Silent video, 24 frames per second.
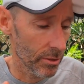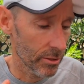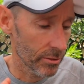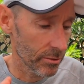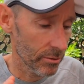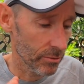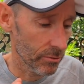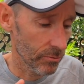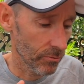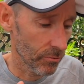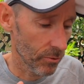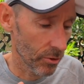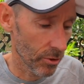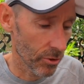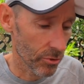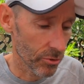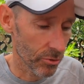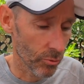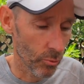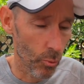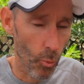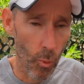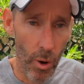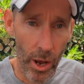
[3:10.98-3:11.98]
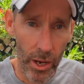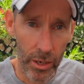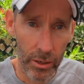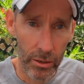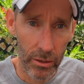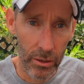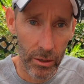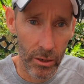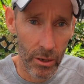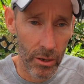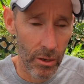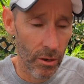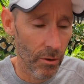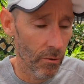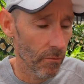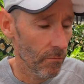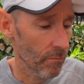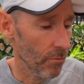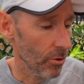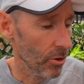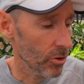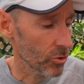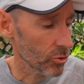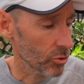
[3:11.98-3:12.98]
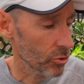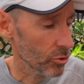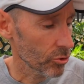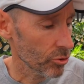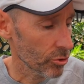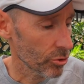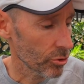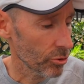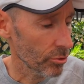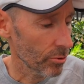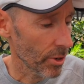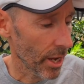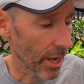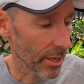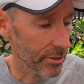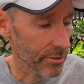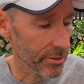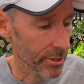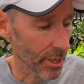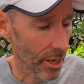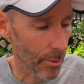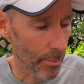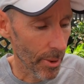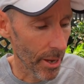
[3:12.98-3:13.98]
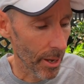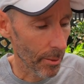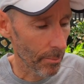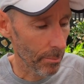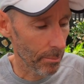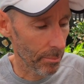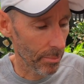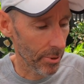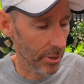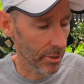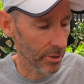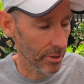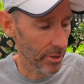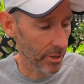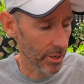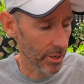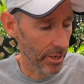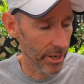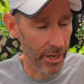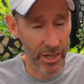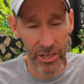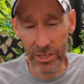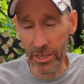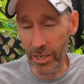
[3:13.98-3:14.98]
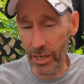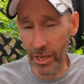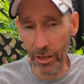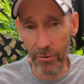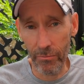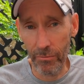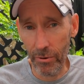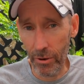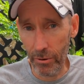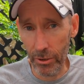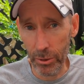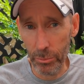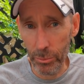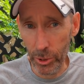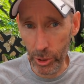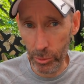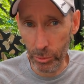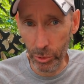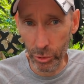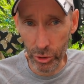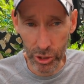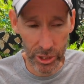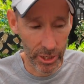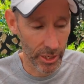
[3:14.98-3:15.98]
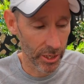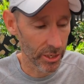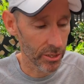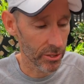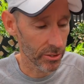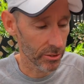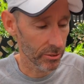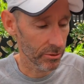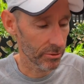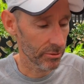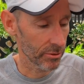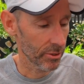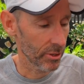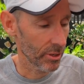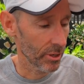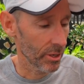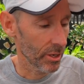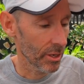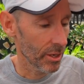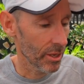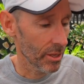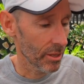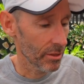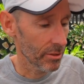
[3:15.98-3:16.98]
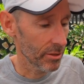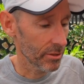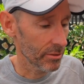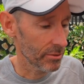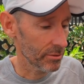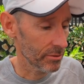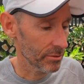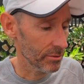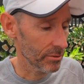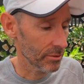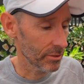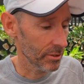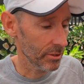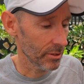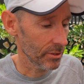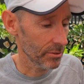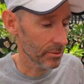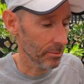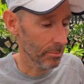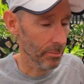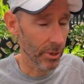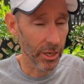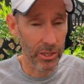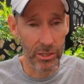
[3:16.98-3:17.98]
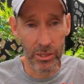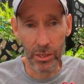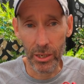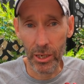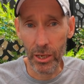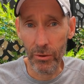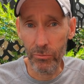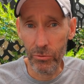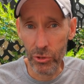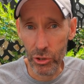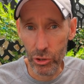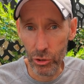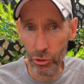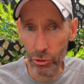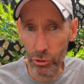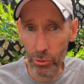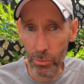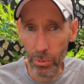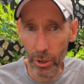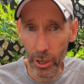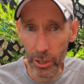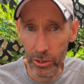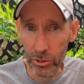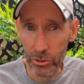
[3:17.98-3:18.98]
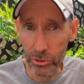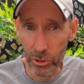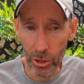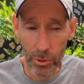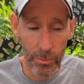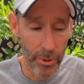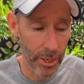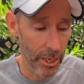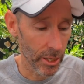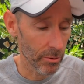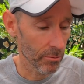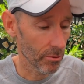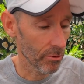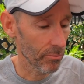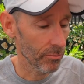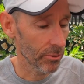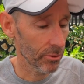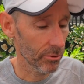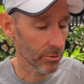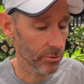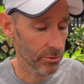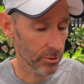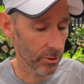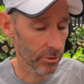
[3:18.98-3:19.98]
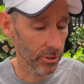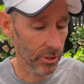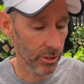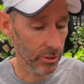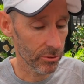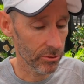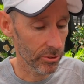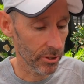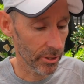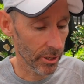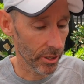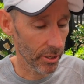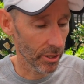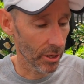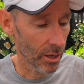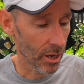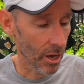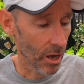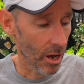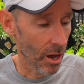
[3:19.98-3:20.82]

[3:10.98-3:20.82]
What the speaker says: This is version 1. Version 2 has come out, but it actually had very minimal changes. This is a much loved shoe by so many reviewers on the internet.